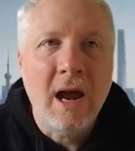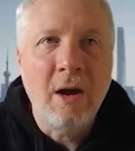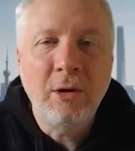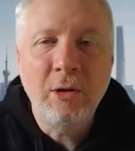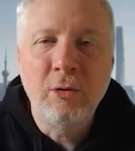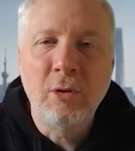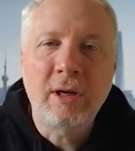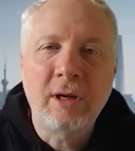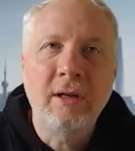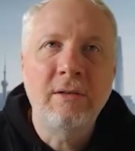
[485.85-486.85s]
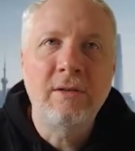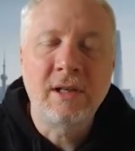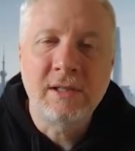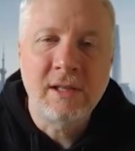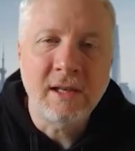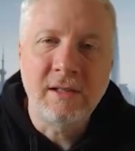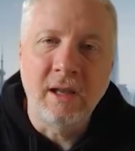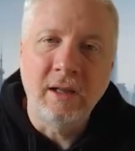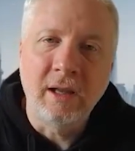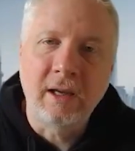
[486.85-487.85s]
How do you look at success
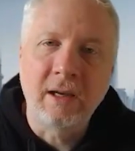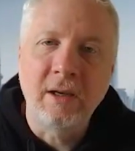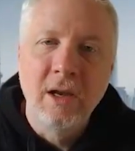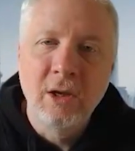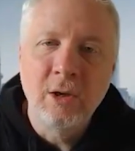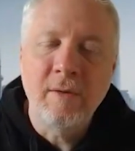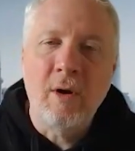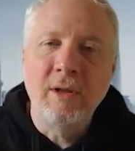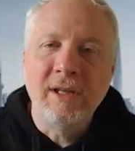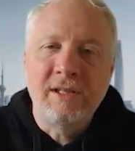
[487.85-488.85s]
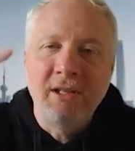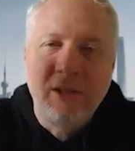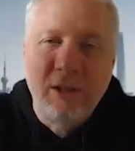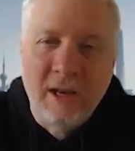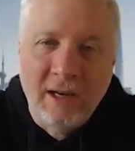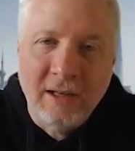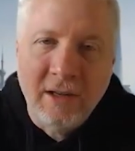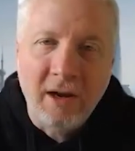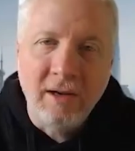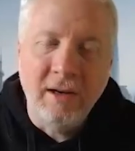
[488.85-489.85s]
then? Like, you have all these things that you got to get
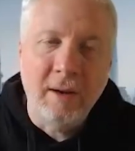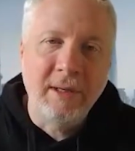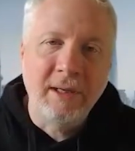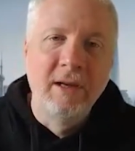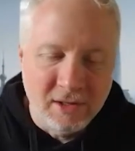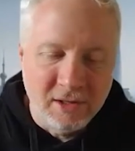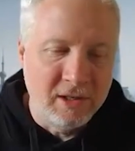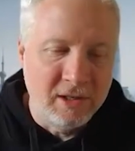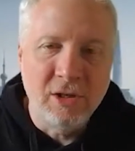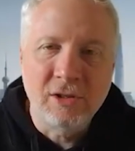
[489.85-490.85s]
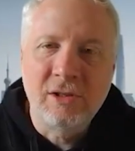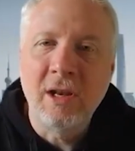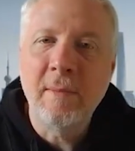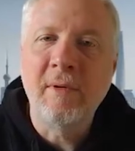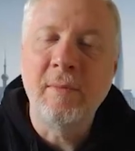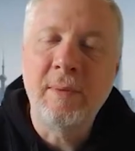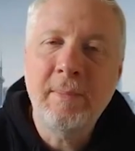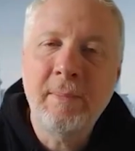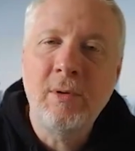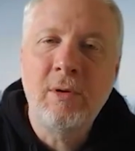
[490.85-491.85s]
done. I mean, is just the number of
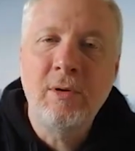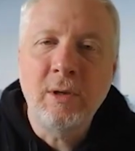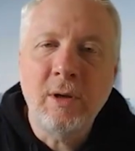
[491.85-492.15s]
people?